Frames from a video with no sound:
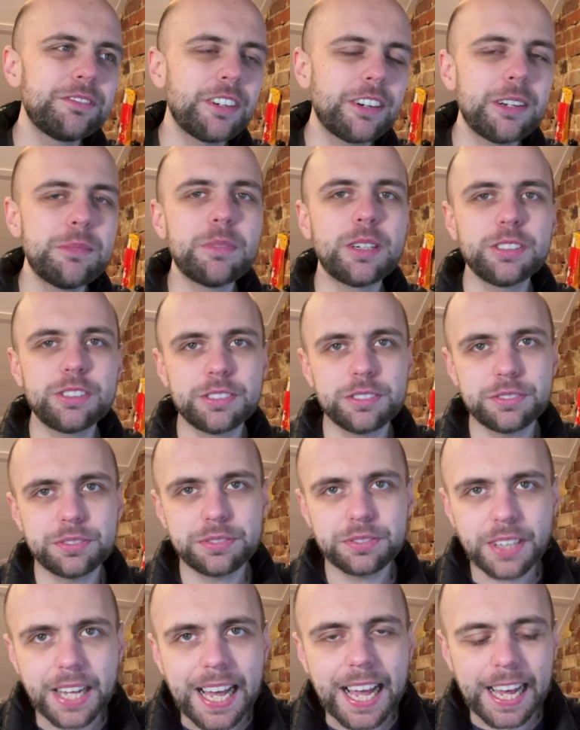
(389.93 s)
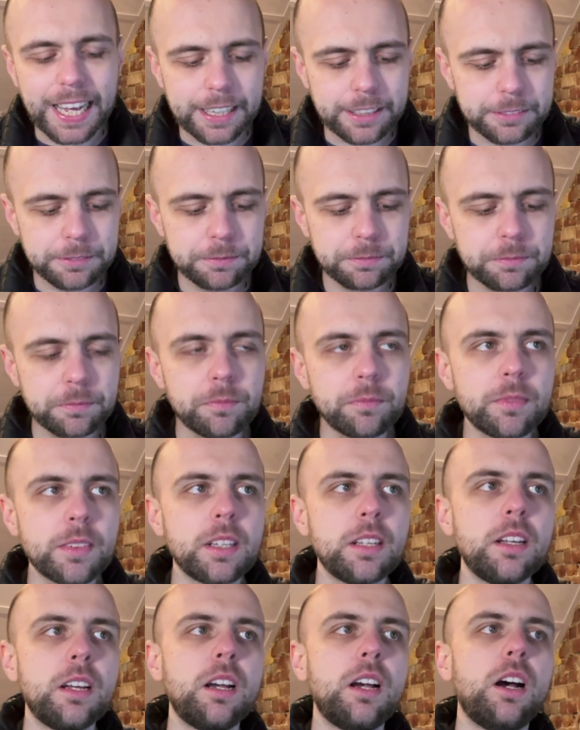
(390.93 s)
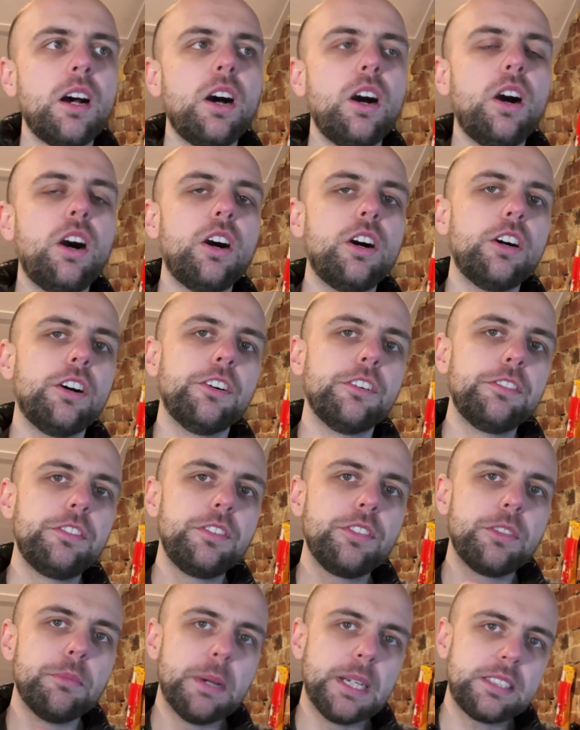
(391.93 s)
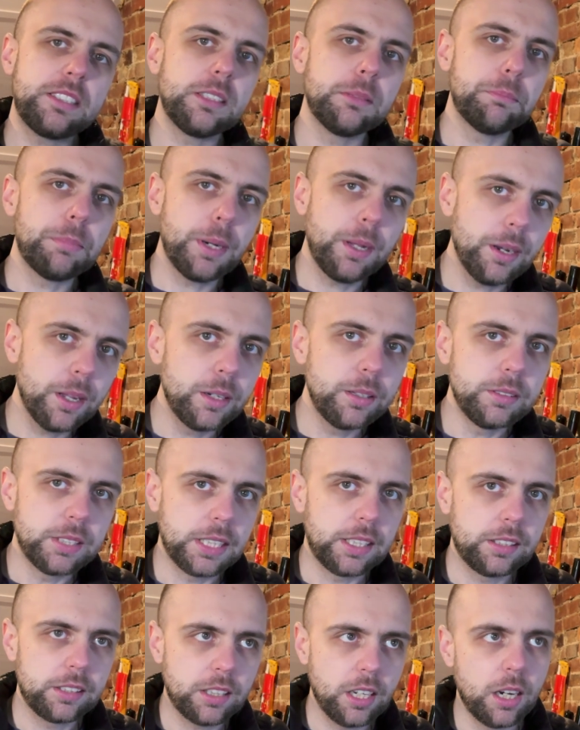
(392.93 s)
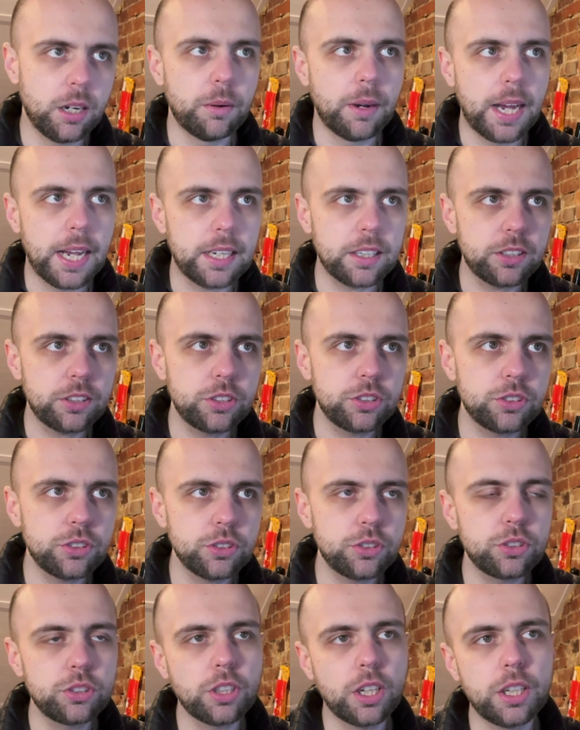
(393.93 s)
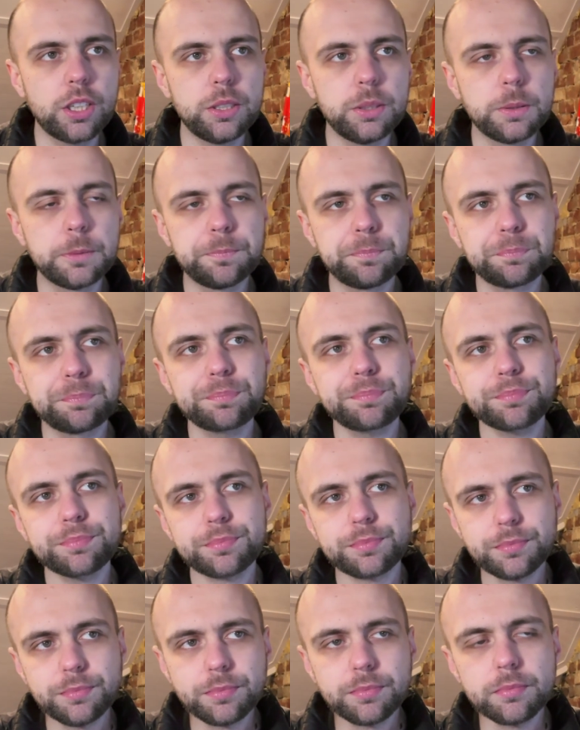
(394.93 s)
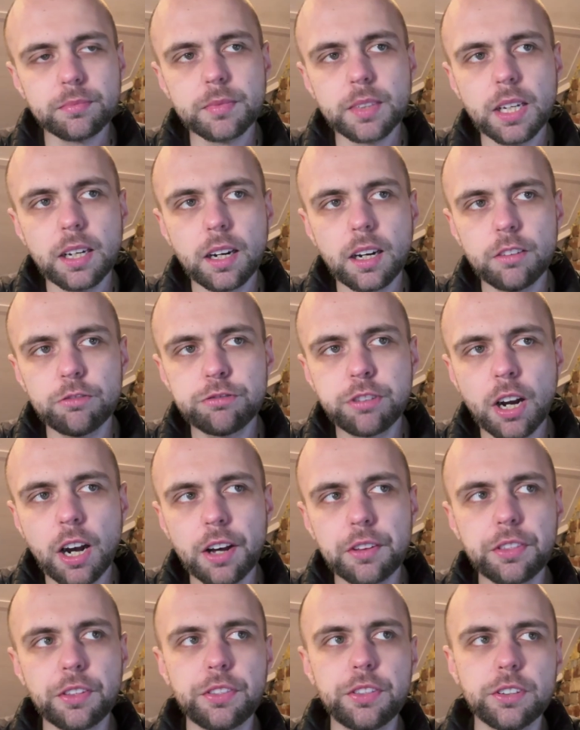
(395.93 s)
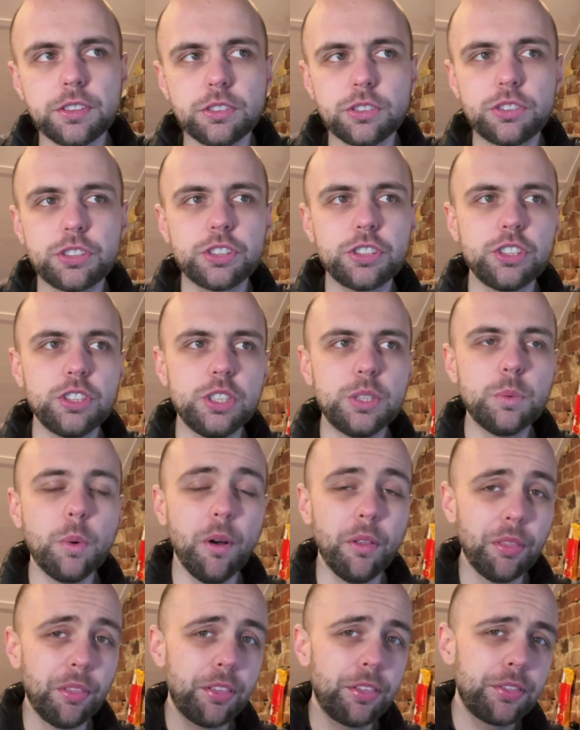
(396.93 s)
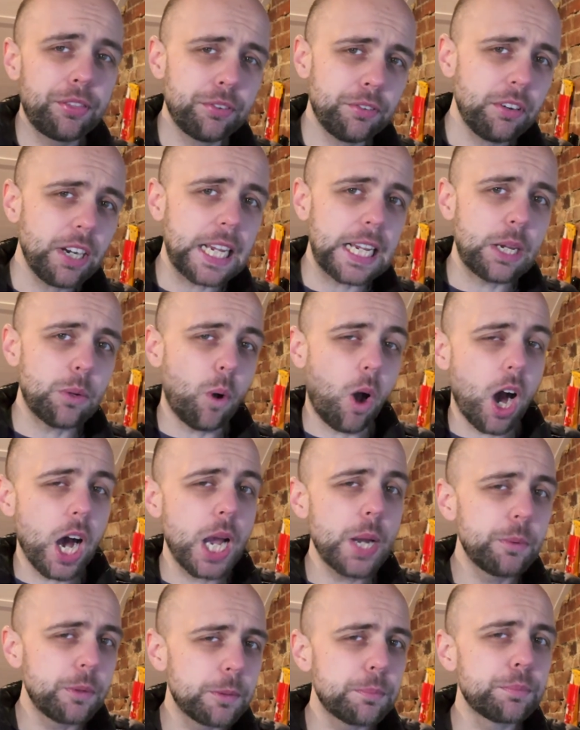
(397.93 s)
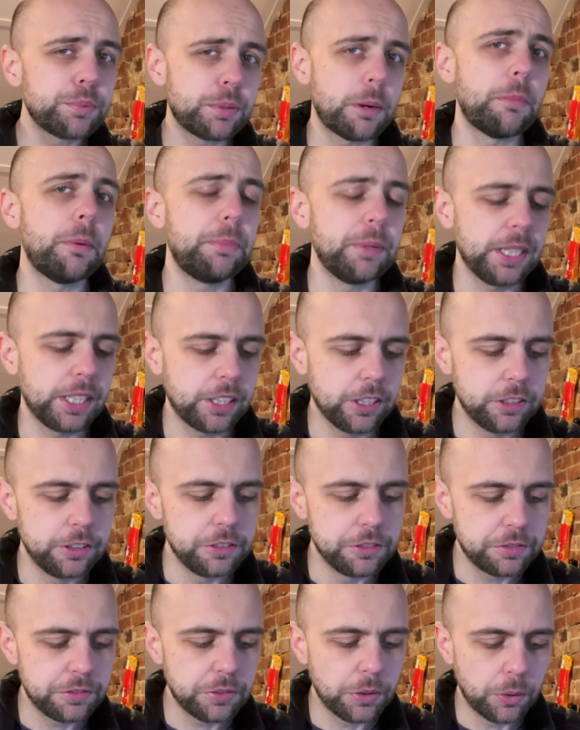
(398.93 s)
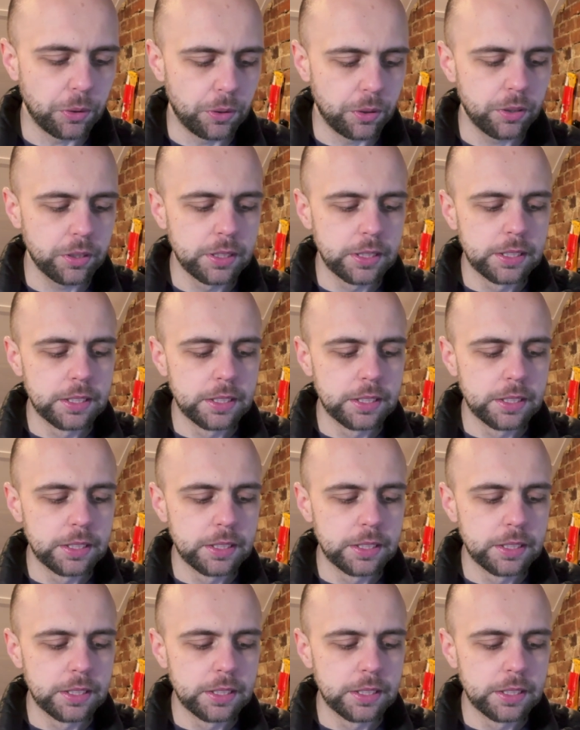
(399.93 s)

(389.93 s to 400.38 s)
much a fan of the Messi and Poloni coax. So rather than 213, what I would probably go for,